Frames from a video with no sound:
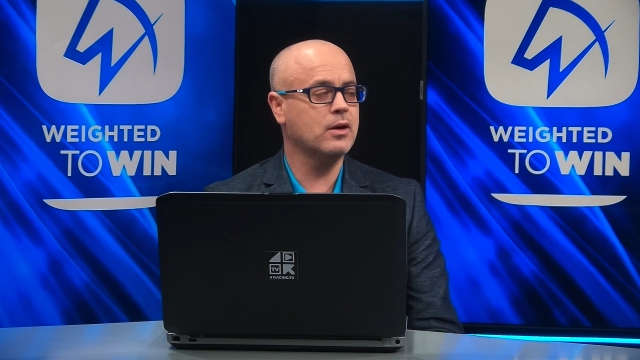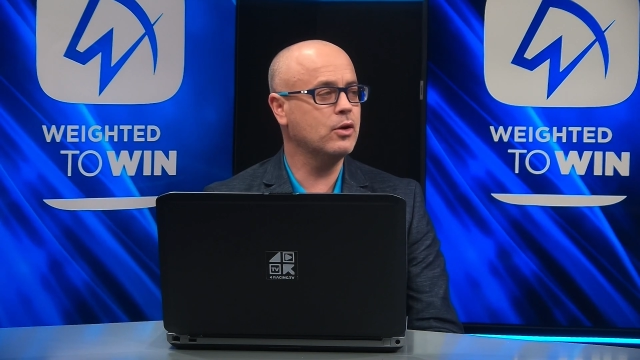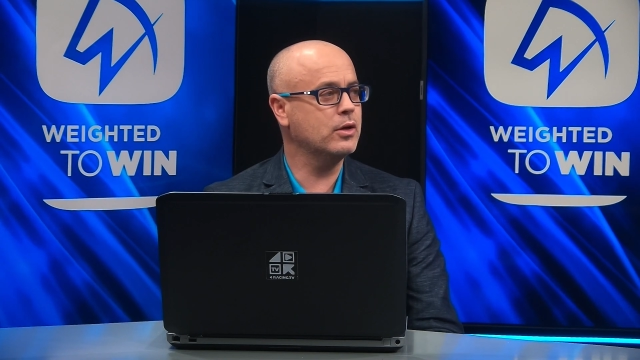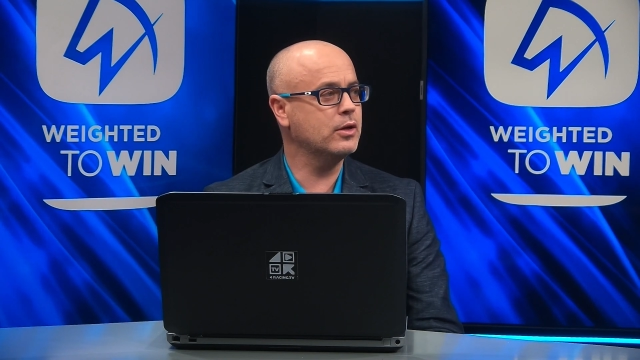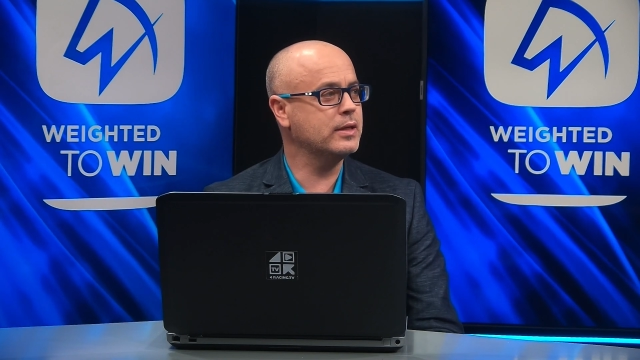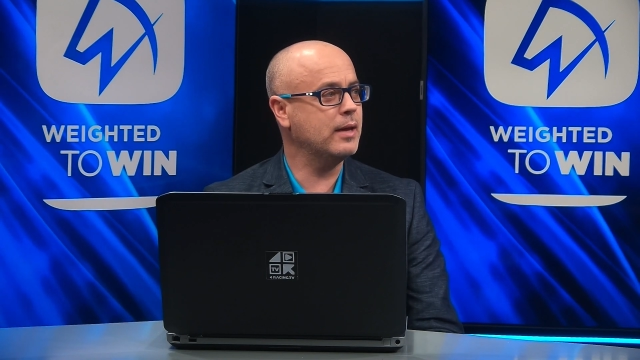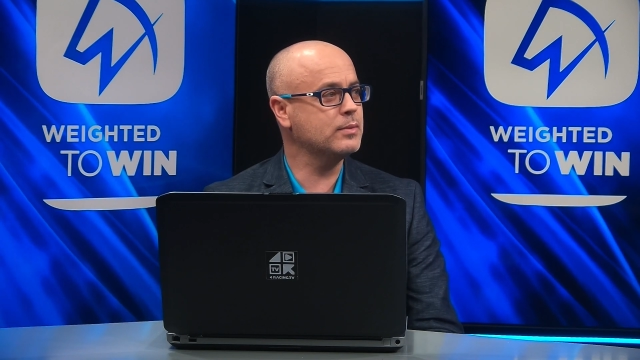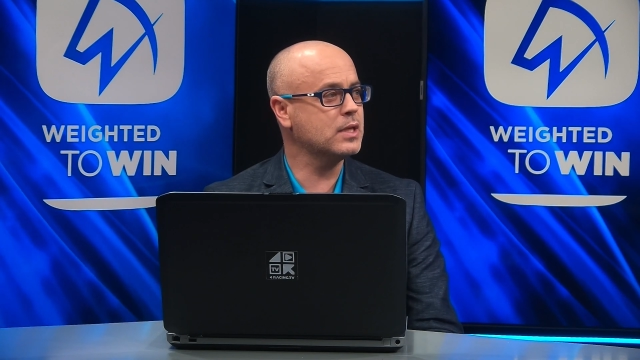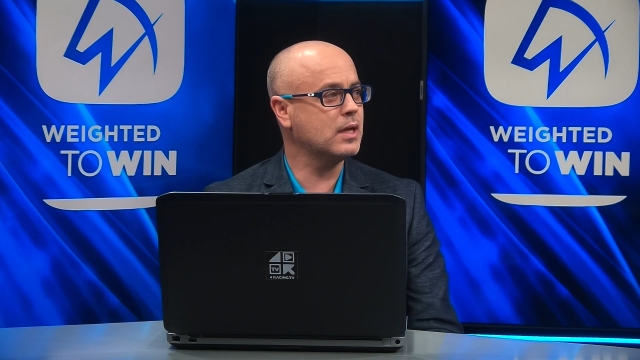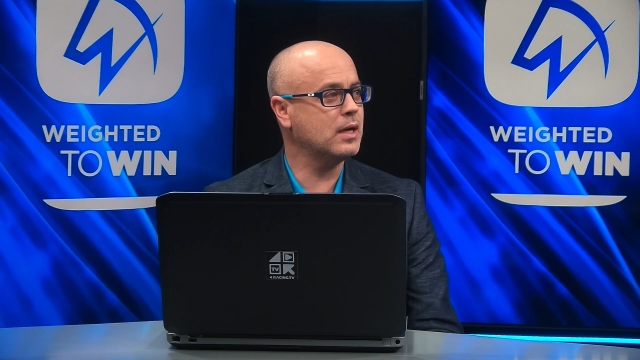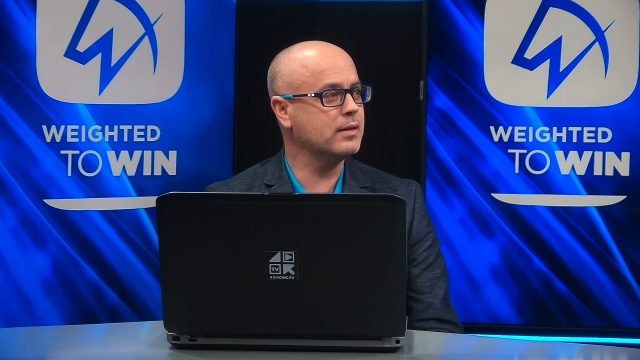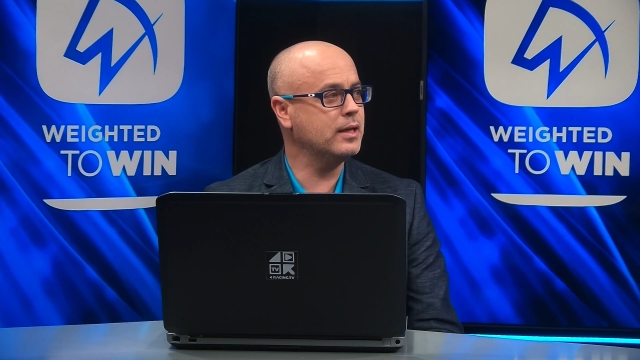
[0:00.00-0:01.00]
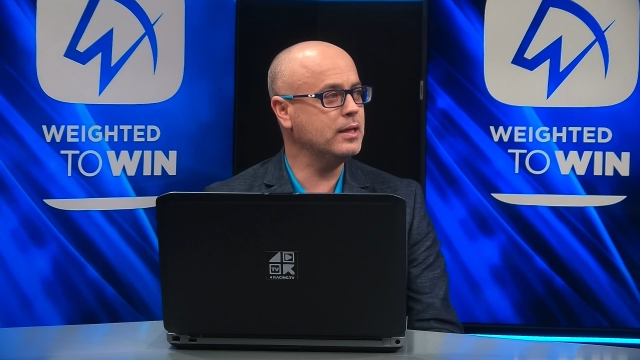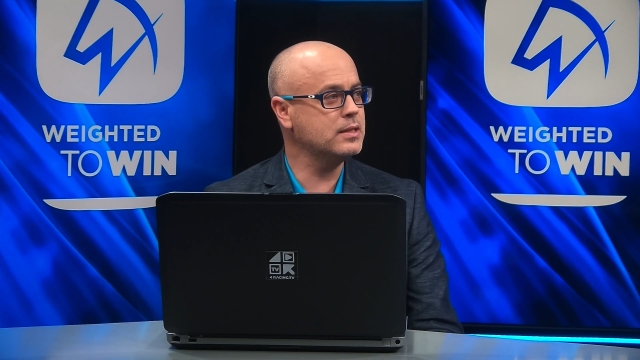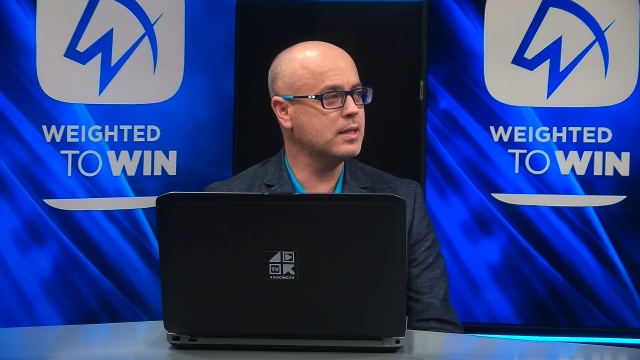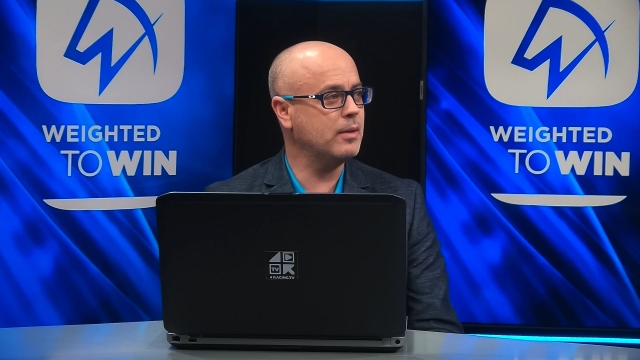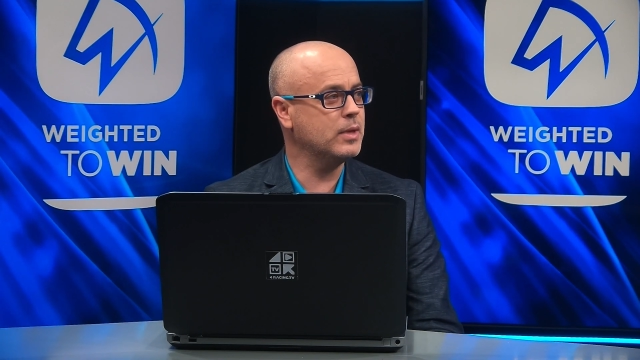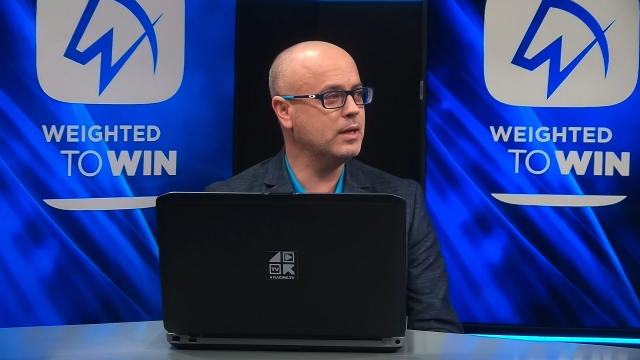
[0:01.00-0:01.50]
I know on her dam side there
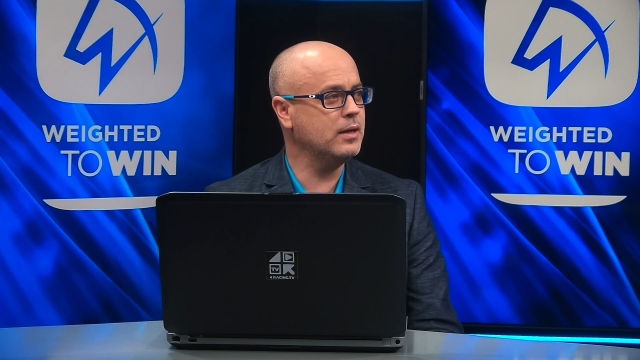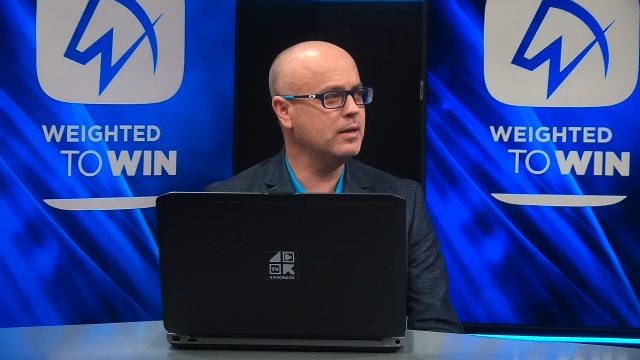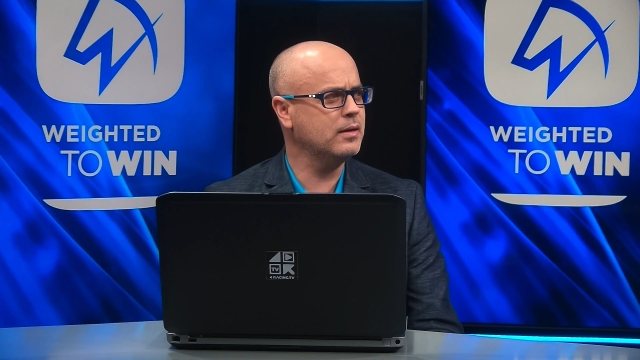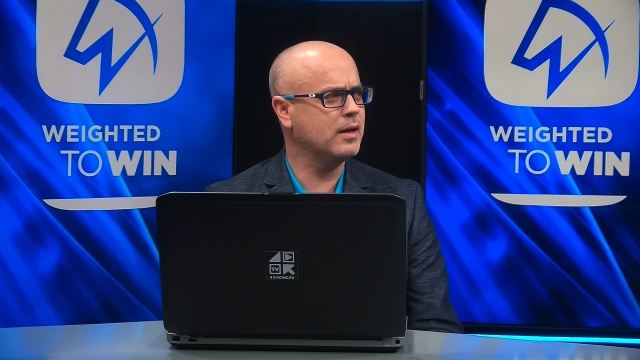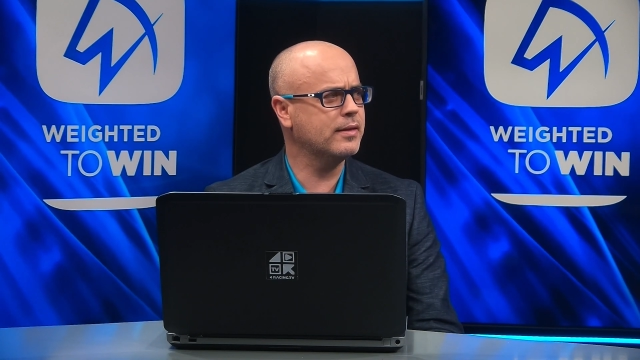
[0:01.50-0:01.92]
is stamina.